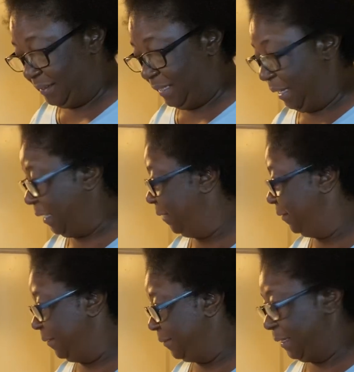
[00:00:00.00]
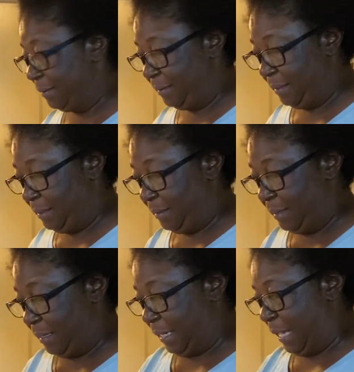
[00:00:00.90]
now
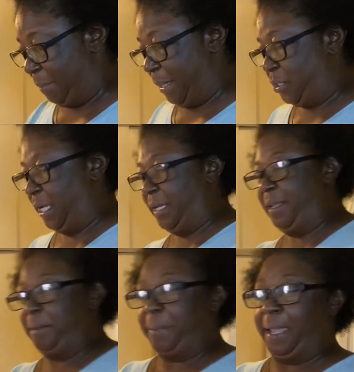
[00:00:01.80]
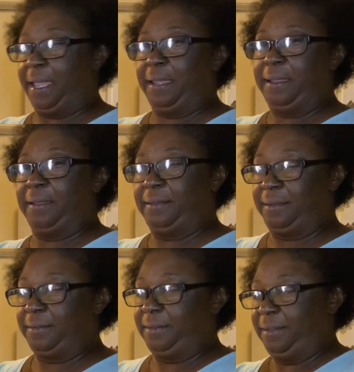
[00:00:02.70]
I got my chicken in the bag,
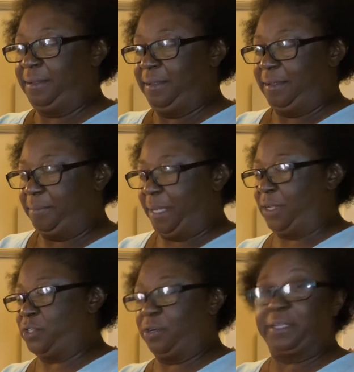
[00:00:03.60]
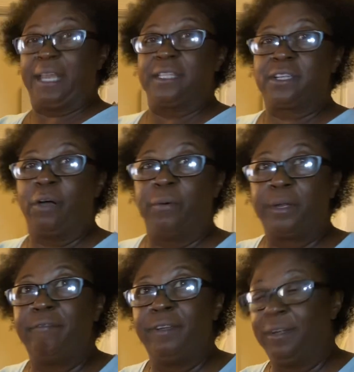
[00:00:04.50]
making sure that it's
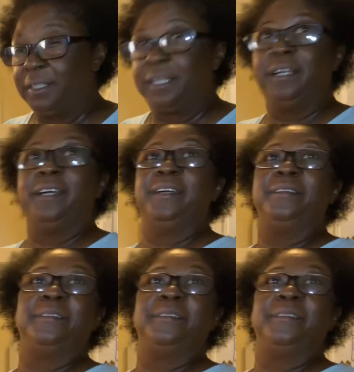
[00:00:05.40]
coated real good.